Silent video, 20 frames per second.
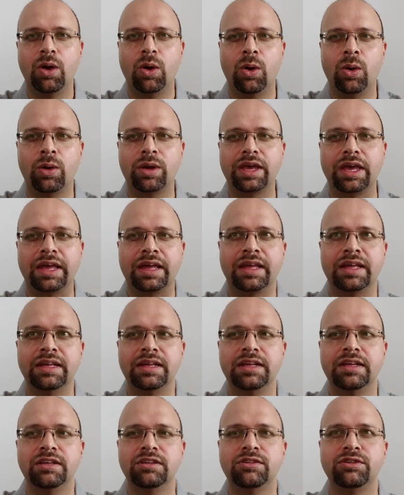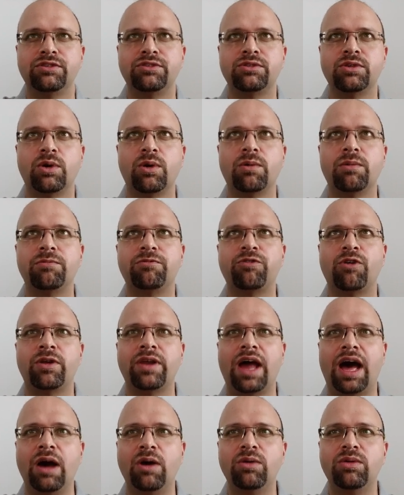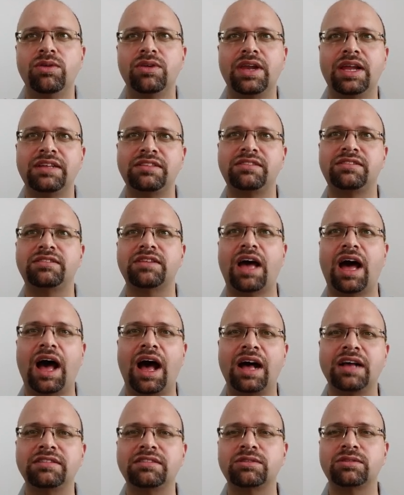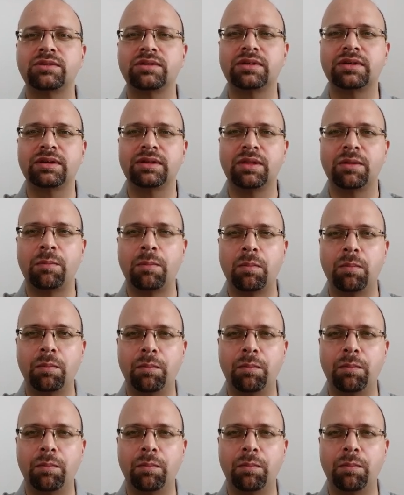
Okay, so for now, let's ask the